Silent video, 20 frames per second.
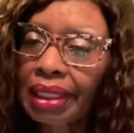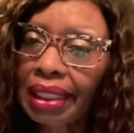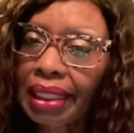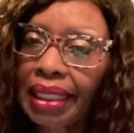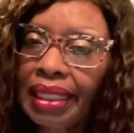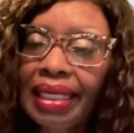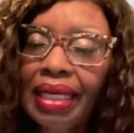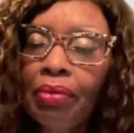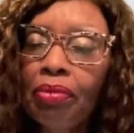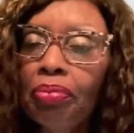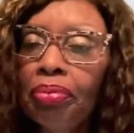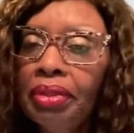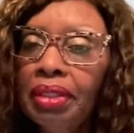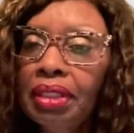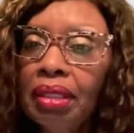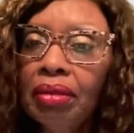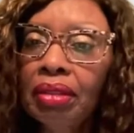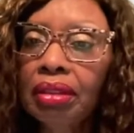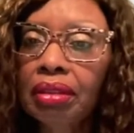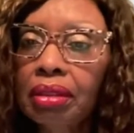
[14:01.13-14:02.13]
and they were
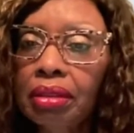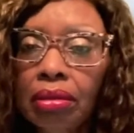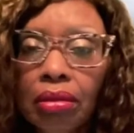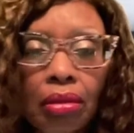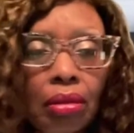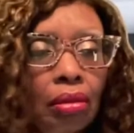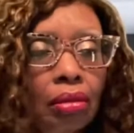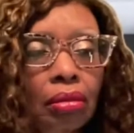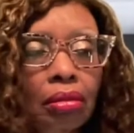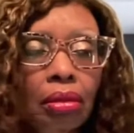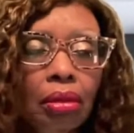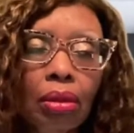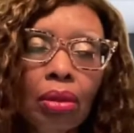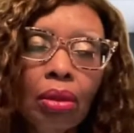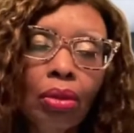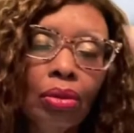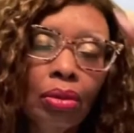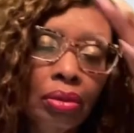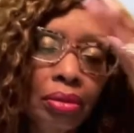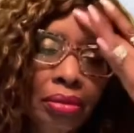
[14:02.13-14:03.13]
putting
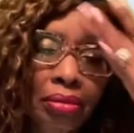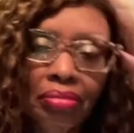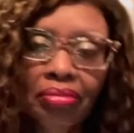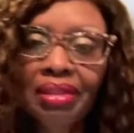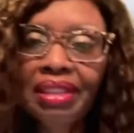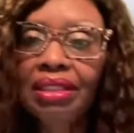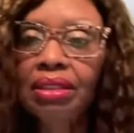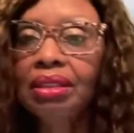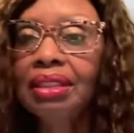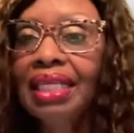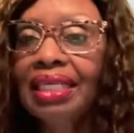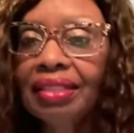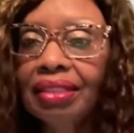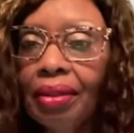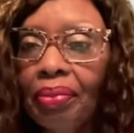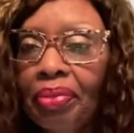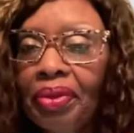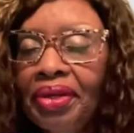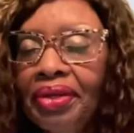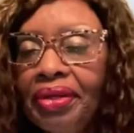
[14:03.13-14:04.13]
that's
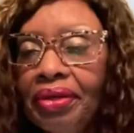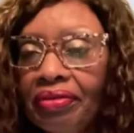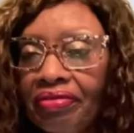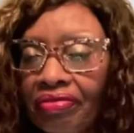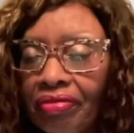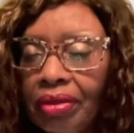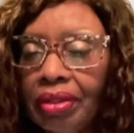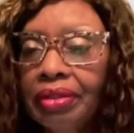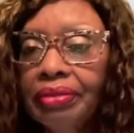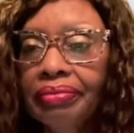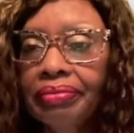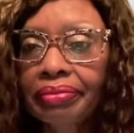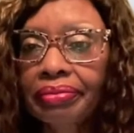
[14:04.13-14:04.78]
something different,